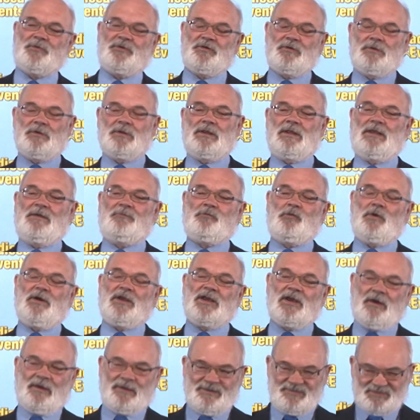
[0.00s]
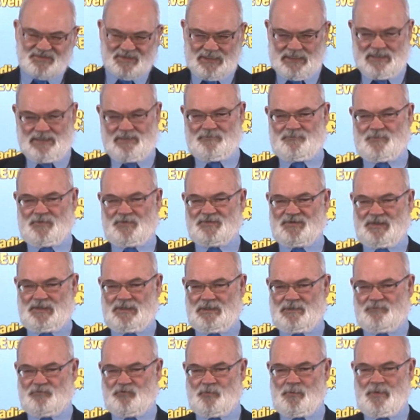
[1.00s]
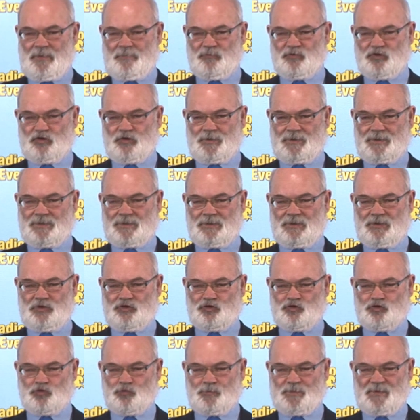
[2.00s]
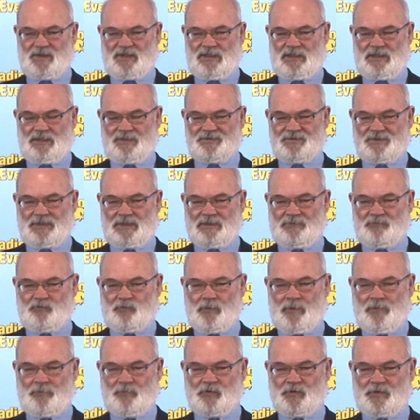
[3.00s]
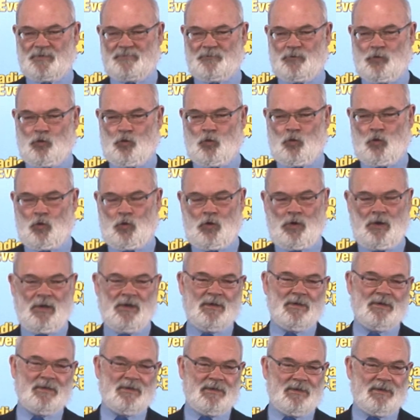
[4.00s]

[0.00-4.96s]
But if we're going to have a day of remembrance, it should be a day of remembrance for all